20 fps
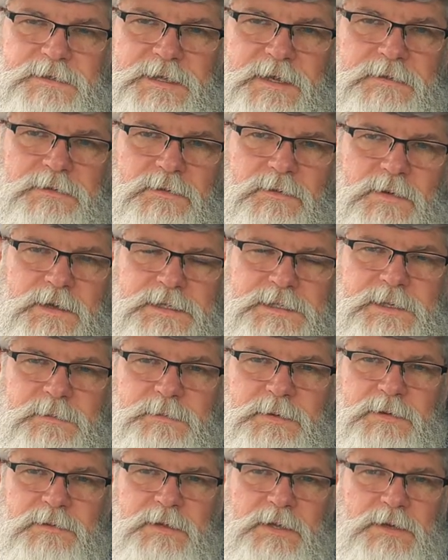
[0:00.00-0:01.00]
They're the ones that
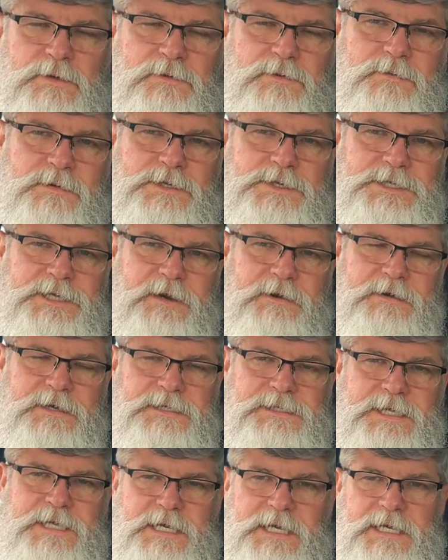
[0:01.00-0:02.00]
build the Lutheran
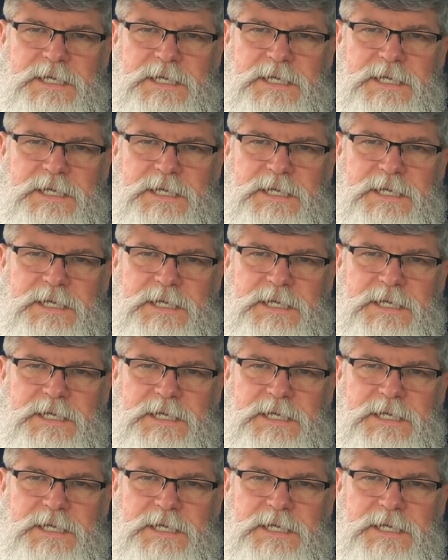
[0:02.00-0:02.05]
charities,